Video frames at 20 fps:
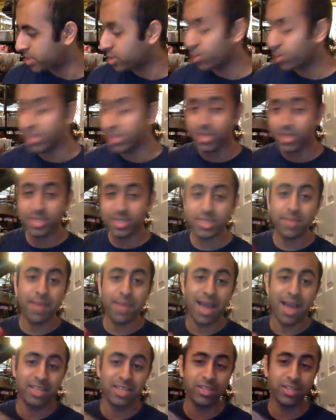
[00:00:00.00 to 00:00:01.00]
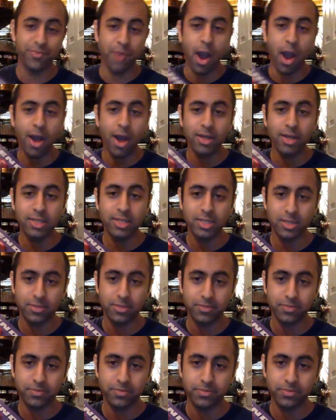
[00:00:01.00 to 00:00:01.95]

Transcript: So this is a massive box,